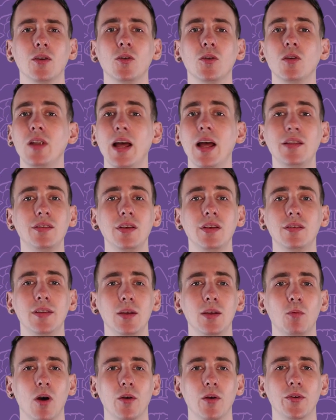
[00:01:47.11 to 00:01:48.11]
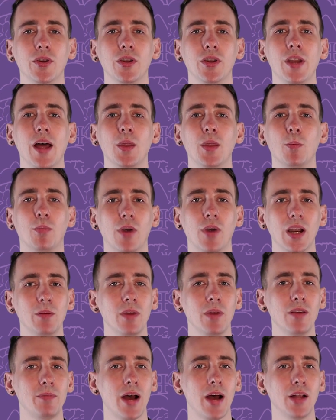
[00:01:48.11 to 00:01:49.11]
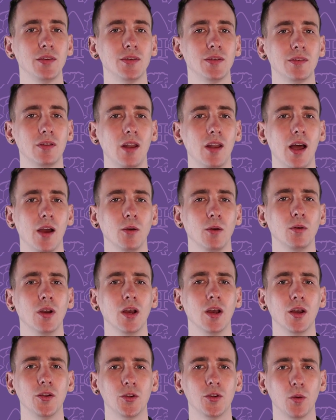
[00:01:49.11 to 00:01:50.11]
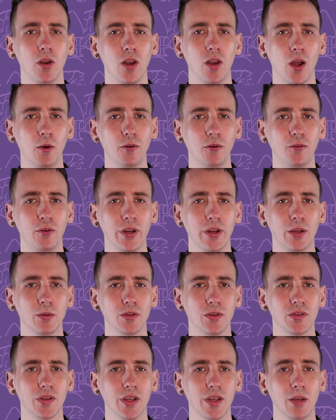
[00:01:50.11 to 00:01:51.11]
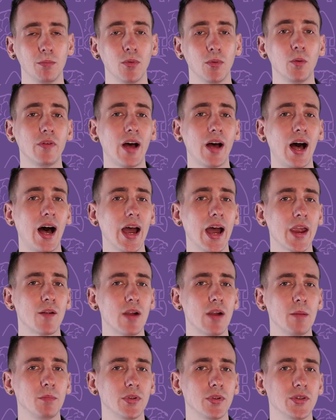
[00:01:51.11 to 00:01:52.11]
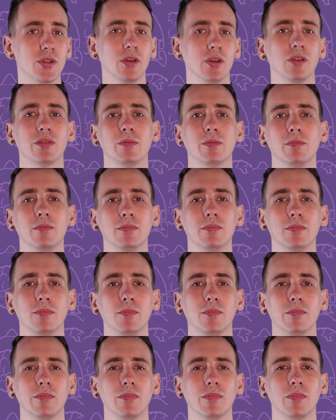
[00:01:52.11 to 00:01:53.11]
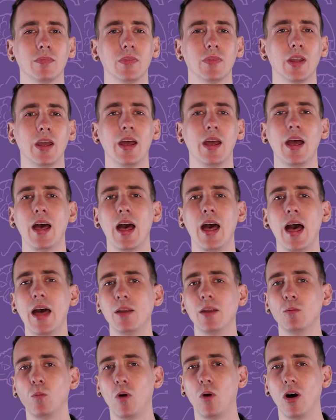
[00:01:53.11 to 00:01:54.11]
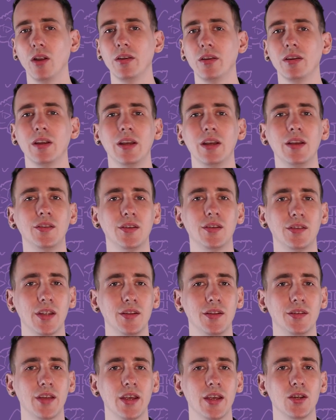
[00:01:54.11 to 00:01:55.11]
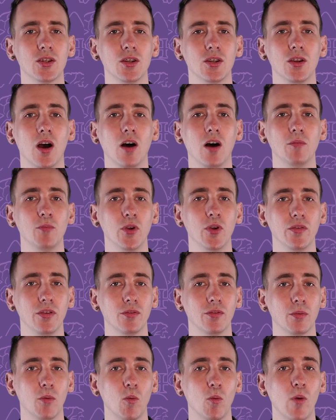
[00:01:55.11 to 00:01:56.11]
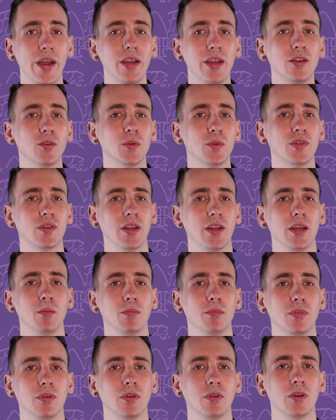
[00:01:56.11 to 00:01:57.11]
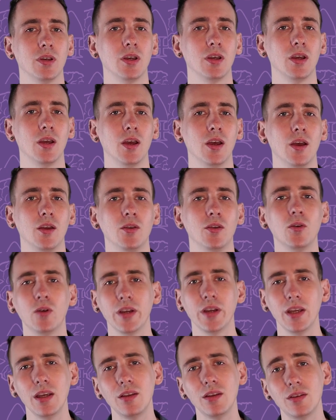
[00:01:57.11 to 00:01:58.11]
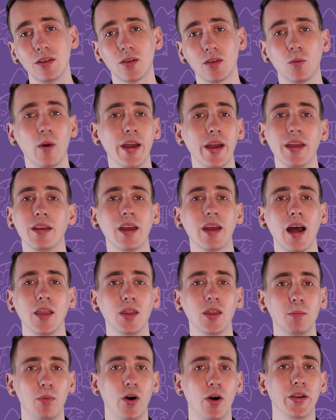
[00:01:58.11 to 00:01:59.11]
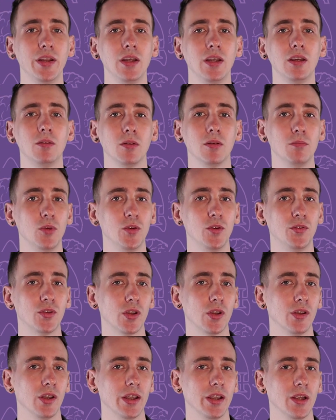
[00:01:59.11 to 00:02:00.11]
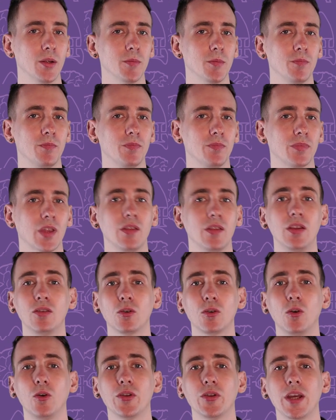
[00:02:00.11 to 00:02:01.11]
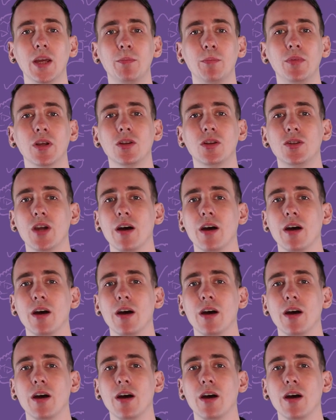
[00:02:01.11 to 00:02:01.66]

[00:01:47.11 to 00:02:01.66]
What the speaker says: You're less easily woken and the brainwave patterns slow to a lower frequency but with a higher amplitude. N1 is a sensation of moving from awake to asleep. You're easy to wake and the body can move suddenly. These are called hypnic